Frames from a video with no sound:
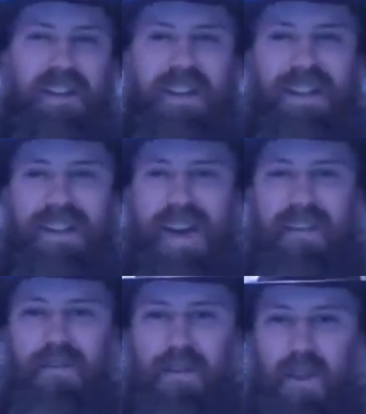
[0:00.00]
in
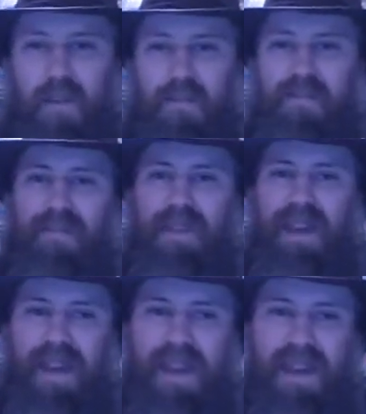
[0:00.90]
that film.
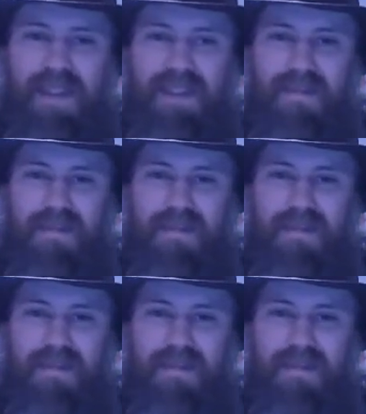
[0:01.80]
And